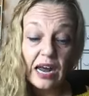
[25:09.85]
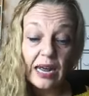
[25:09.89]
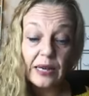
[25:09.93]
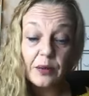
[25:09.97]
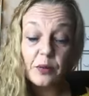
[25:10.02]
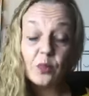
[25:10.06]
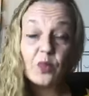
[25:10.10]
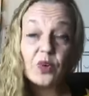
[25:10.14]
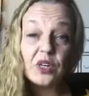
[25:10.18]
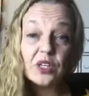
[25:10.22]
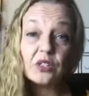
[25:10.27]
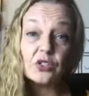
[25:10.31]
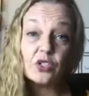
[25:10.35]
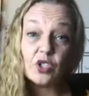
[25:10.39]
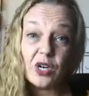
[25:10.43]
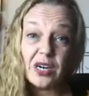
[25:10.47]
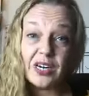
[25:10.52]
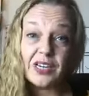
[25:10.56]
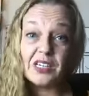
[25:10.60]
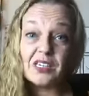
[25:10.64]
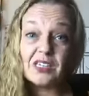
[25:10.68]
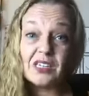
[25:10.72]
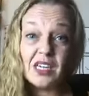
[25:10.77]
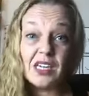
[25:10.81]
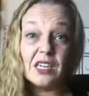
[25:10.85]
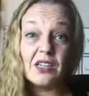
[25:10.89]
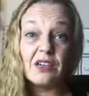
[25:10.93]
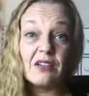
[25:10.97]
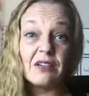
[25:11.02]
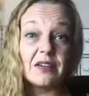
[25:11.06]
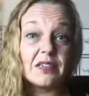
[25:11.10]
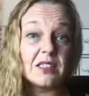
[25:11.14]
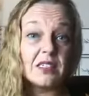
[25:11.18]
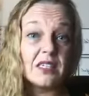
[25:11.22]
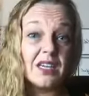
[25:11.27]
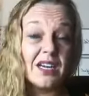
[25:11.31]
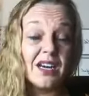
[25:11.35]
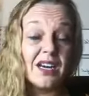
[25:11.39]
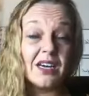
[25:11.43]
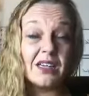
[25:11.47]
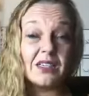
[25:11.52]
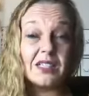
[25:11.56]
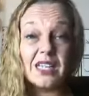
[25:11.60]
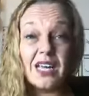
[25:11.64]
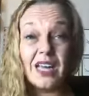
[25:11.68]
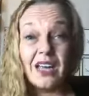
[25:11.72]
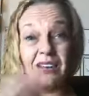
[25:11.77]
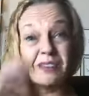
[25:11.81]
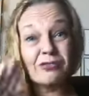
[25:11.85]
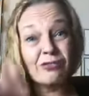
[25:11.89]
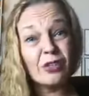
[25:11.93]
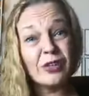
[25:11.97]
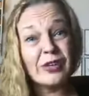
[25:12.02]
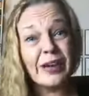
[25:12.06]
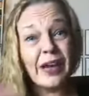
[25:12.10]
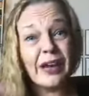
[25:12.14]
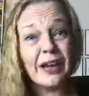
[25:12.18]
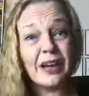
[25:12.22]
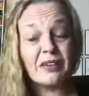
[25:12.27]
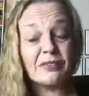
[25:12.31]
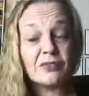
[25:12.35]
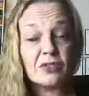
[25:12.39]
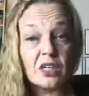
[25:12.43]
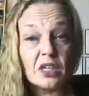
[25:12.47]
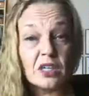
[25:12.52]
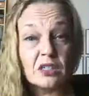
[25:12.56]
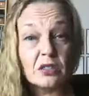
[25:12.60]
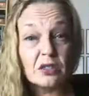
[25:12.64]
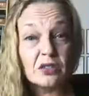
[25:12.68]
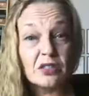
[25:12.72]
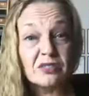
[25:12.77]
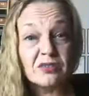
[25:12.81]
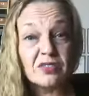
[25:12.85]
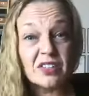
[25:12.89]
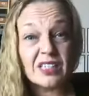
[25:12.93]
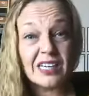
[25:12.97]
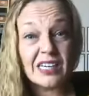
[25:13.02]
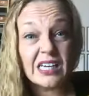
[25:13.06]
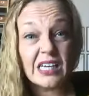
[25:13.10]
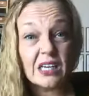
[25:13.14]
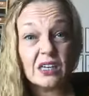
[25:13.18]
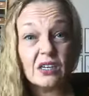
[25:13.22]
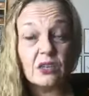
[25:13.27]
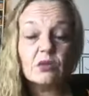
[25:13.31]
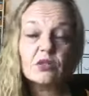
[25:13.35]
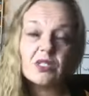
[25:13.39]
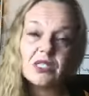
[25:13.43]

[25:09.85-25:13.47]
I will try to get you guys tagged every day after I do a video.